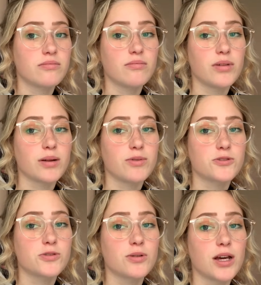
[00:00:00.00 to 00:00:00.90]
but I'm
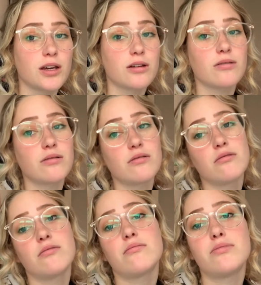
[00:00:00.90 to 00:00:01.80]
also like,
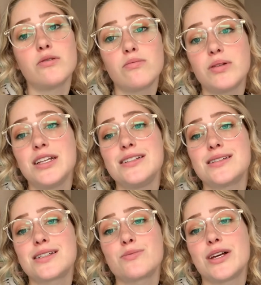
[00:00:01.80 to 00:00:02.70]
but please
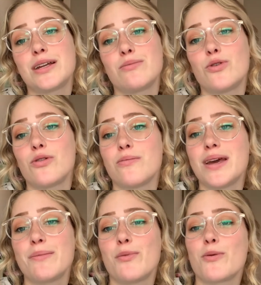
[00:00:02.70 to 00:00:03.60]
explain more,
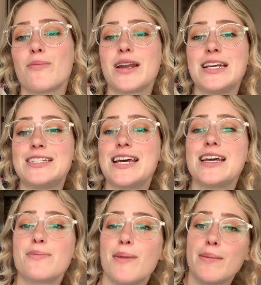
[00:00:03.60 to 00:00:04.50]
make more money,
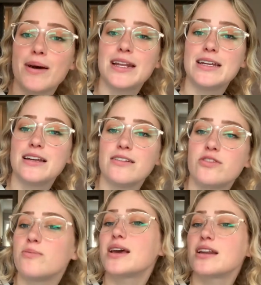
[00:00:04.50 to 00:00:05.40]
take my money. If
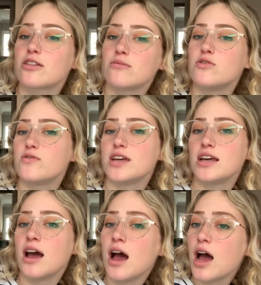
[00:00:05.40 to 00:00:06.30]
you make another
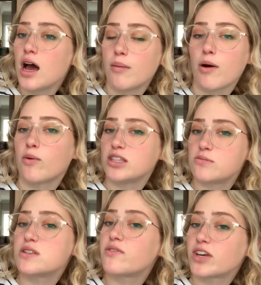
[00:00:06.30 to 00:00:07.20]
movie about one
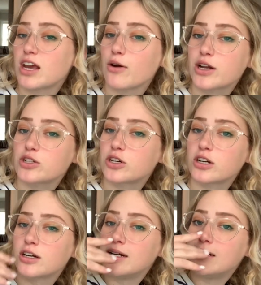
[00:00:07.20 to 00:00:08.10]
specific character